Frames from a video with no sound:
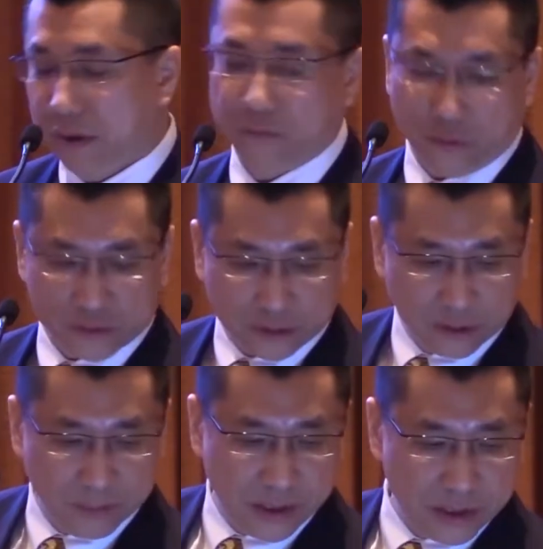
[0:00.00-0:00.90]
of course the
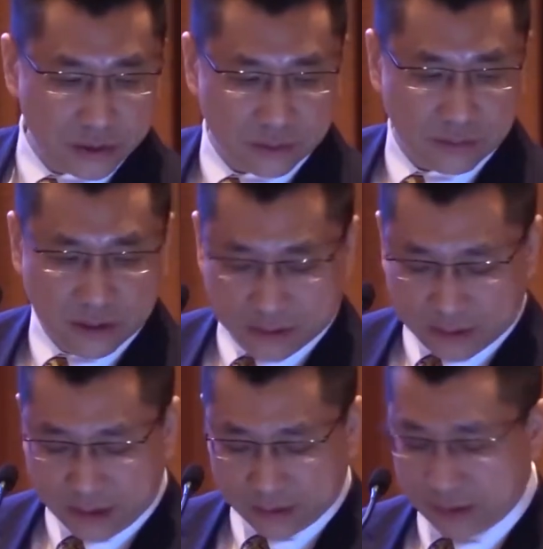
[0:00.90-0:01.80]
termination,
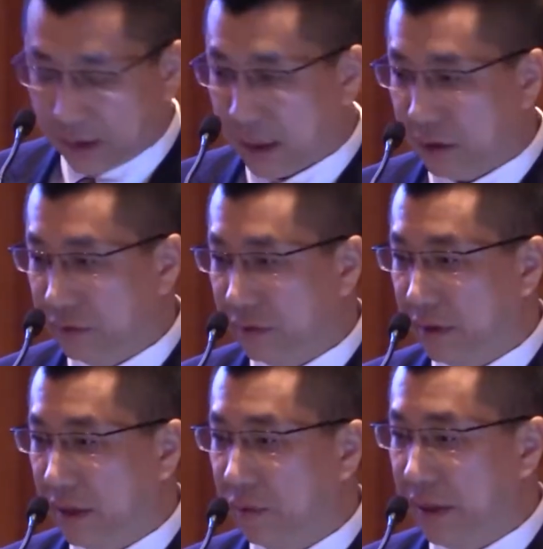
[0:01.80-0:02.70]
and how
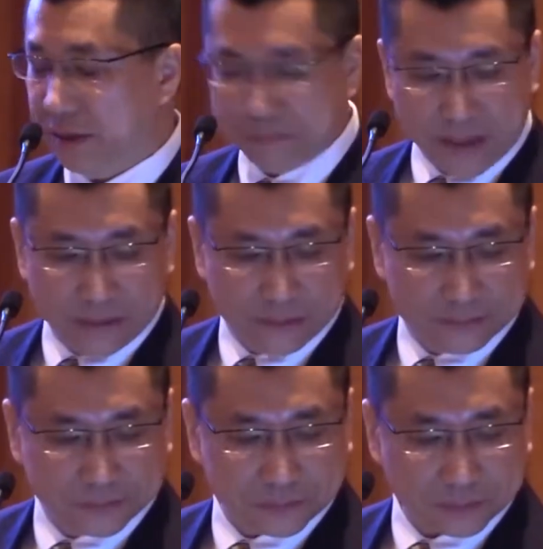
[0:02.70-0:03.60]
can we
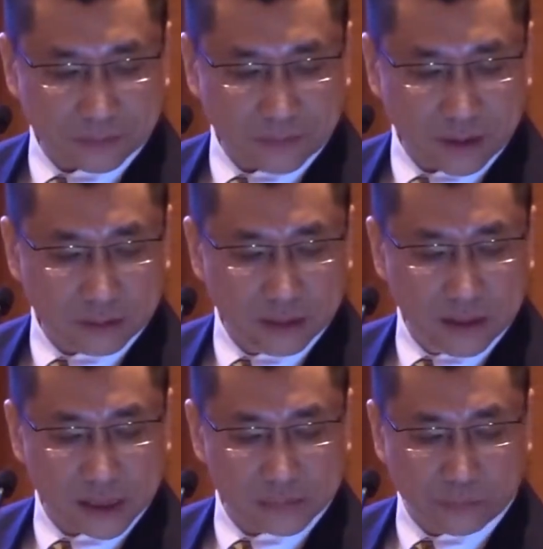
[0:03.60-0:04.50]
expand. The
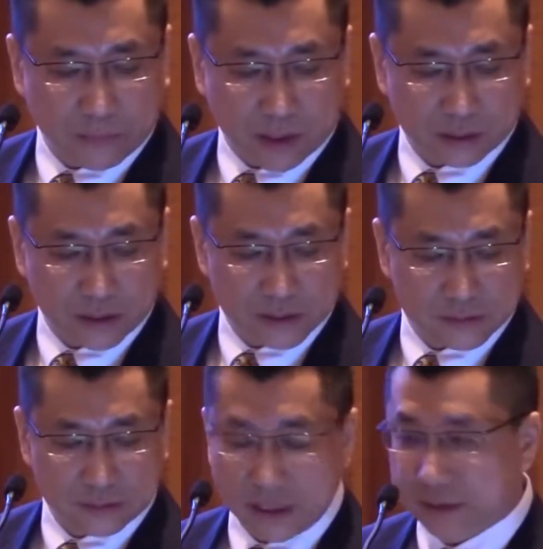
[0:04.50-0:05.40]
next part
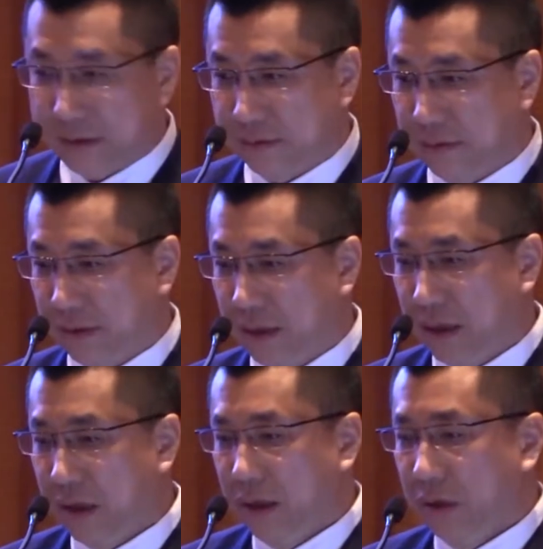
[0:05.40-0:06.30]
is latency.
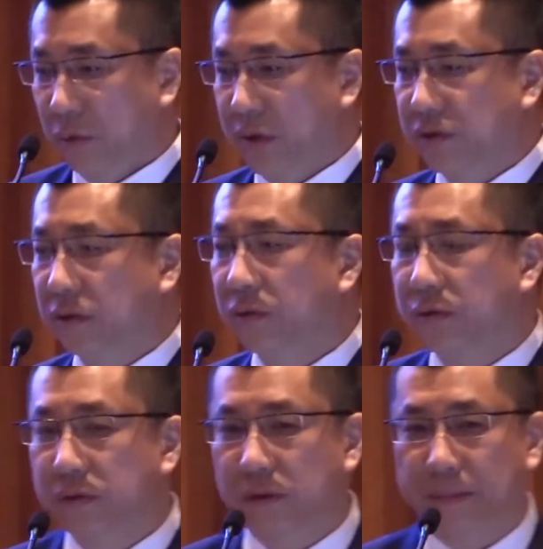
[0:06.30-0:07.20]
We are so
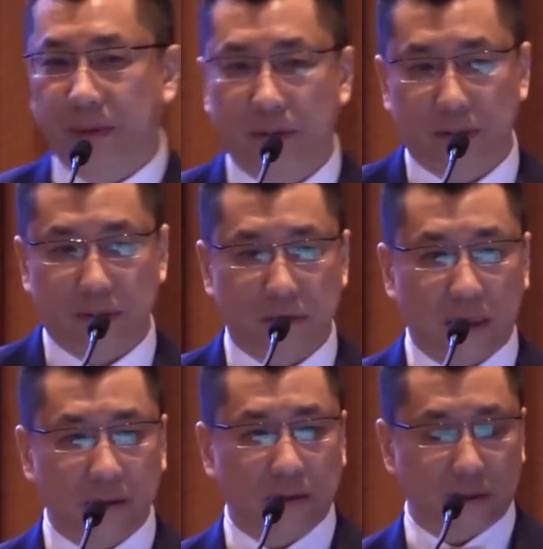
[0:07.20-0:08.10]
used about the
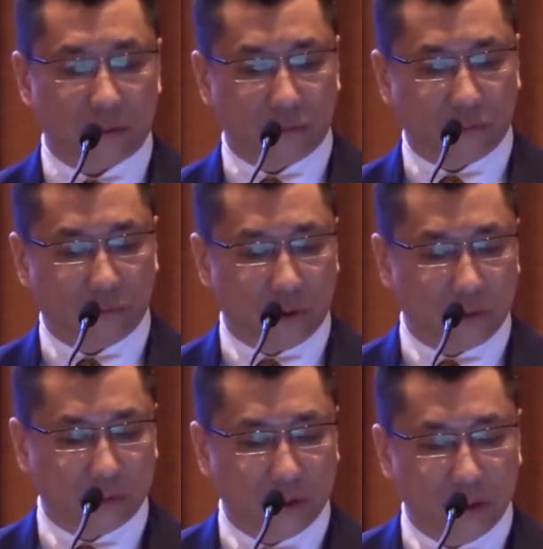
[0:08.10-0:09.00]
sonata
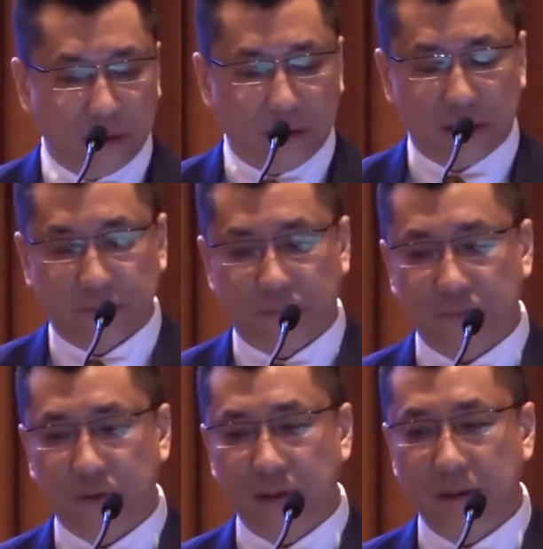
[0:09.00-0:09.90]
world is
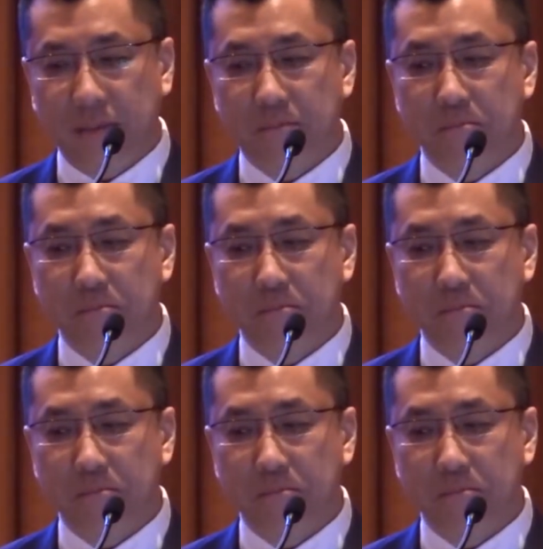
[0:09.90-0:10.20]
50